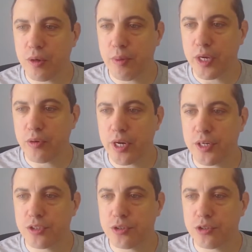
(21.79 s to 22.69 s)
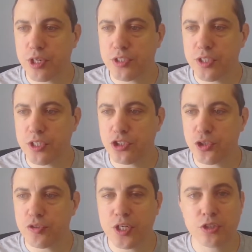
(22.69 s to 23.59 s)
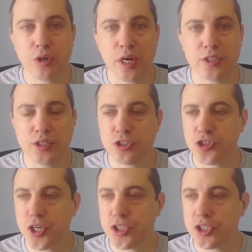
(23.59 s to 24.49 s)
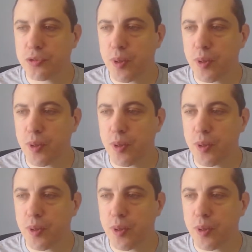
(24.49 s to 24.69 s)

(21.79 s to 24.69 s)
being created to address the issue of centralized exchanges